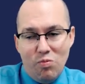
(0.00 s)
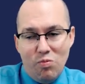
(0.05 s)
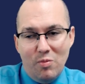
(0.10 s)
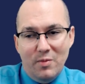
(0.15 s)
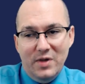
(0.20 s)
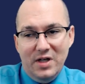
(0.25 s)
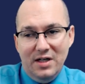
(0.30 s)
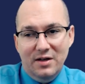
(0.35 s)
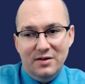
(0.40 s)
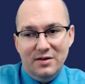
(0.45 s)

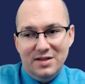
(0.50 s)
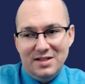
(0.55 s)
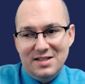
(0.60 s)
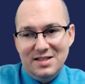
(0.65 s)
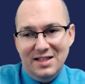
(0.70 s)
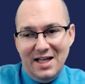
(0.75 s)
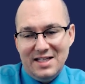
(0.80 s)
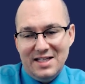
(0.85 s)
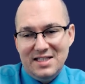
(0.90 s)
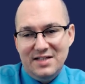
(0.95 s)
it's
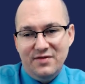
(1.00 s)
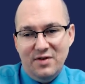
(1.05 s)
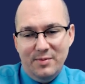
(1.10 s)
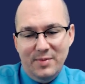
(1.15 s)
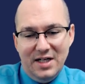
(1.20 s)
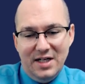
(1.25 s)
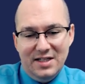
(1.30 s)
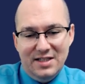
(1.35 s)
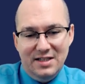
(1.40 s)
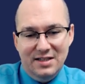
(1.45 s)
less of a
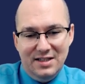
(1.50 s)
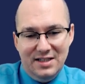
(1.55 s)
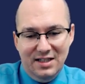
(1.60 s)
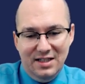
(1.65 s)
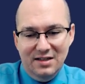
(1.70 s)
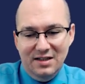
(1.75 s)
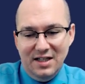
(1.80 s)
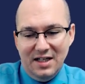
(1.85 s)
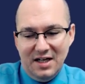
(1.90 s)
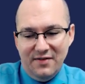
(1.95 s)
big
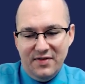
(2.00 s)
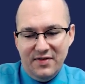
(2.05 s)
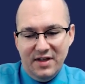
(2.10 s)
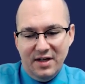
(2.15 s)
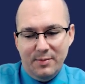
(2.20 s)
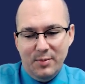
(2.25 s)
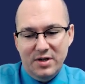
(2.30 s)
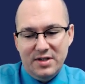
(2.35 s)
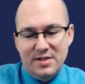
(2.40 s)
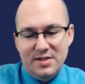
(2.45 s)
deal. Like if the
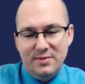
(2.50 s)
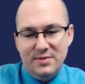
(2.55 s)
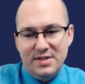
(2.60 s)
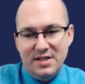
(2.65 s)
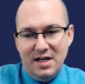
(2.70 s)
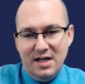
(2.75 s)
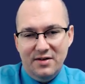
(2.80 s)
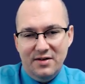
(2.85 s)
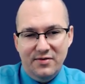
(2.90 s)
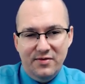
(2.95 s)
person was
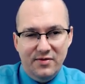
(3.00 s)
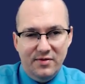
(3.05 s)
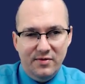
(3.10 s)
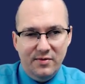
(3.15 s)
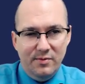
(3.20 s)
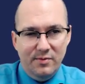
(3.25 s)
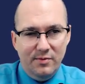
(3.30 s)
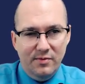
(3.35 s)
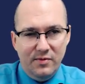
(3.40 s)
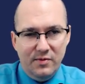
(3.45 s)
kind of
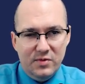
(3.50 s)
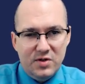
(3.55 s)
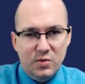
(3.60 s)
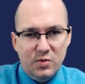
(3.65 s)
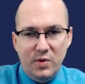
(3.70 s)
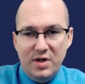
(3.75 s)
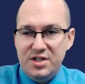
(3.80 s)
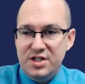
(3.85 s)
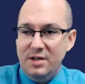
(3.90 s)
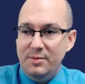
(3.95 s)

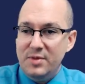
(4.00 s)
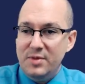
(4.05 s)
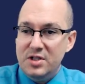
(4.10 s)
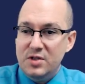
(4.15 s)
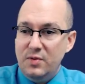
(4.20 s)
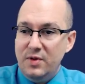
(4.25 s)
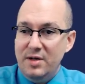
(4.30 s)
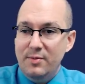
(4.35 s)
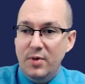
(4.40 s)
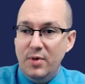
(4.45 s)
switching
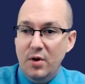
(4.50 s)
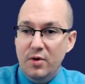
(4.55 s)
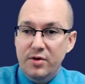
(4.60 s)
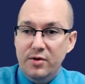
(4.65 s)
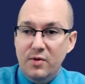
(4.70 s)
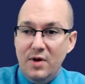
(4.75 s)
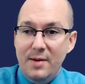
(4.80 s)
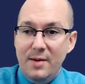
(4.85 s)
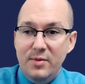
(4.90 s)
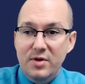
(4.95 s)
between both
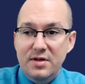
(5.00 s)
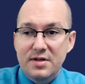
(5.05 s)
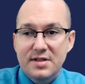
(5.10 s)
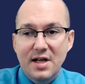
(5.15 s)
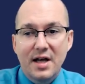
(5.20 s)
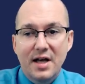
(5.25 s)
grammars,